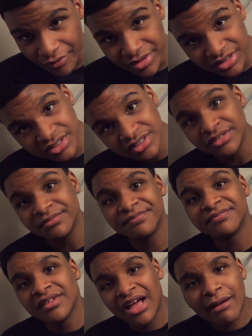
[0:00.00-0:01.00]
Recently,
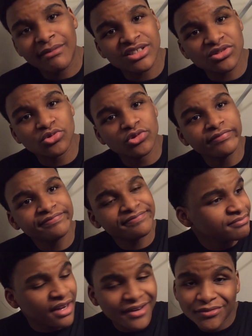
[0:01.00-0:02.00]
at my school,
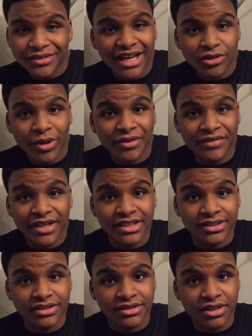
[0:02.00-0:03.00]
everyone has white
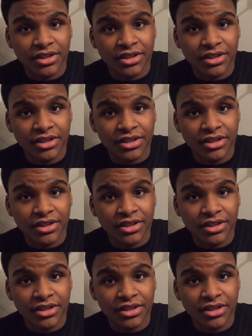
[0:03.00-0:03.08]
Vans, you